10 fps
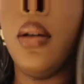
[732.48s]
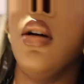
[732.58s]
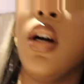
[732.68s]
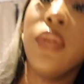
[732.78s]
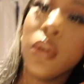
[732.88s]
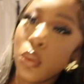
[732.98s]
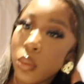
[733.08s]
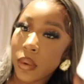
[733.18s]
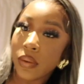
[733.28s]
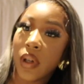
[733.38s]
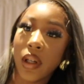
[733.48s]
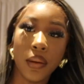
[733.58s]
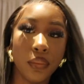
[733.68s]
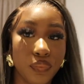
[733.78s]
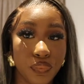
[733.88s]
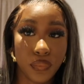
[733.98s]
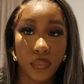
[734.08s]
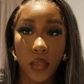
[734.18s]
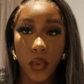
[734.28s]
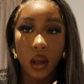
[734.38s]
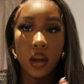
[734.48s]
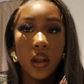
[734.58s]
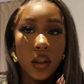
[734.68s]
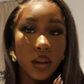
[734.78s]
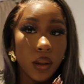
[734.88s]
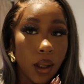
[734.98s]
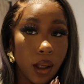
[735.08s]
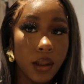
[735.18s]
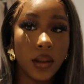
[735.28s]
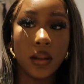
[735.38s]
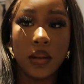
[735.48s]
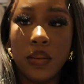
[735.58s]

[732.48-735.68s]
I think we'll be fine. So, guys.